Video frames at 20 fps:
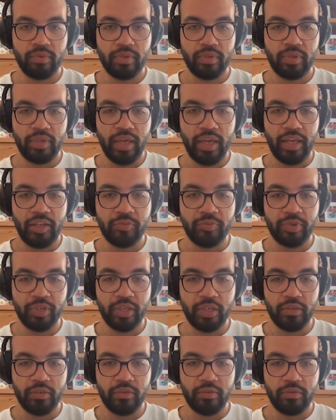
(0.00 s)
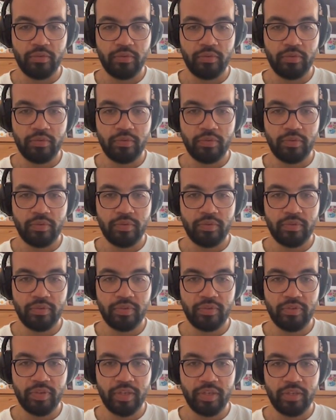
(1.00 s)
yeah, that's pretty good.
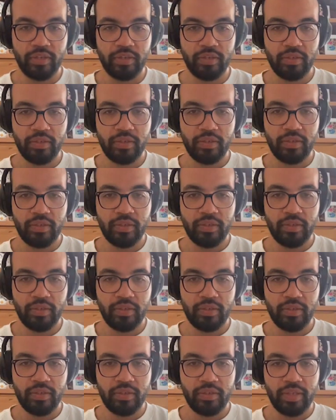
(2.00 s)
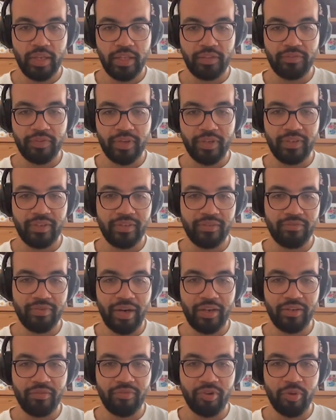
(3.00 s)
So look, yeah, that's fine.
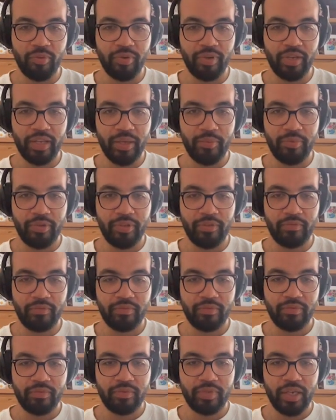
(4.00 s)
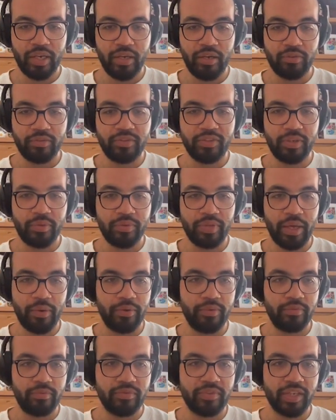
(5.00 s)
Random robot there, but yeah, I'll just deal with that
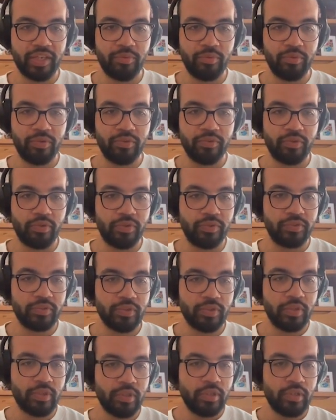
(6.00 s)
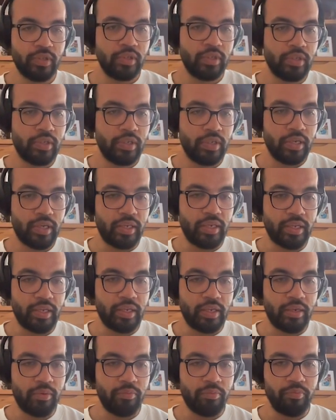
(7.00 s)
one. Second one, of course. And
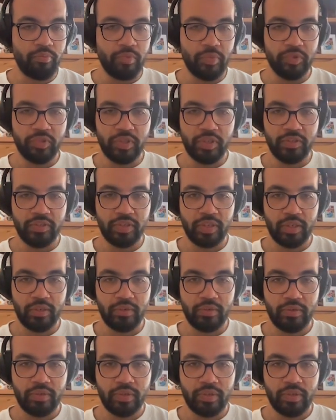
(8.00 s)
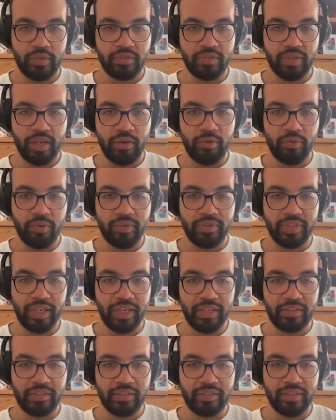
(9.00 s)
then measure this again. So now I want to
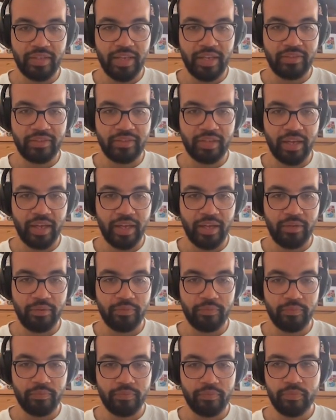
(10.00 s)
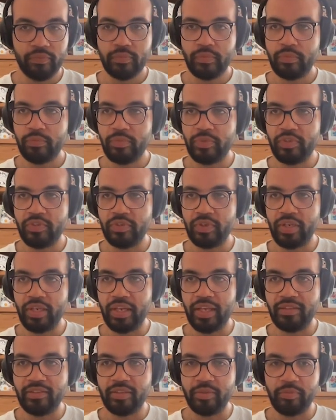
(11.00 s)
select this cut out, but it's not
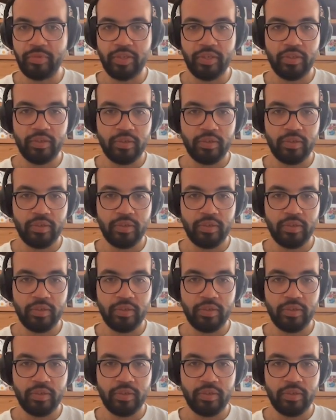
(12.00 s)
letting me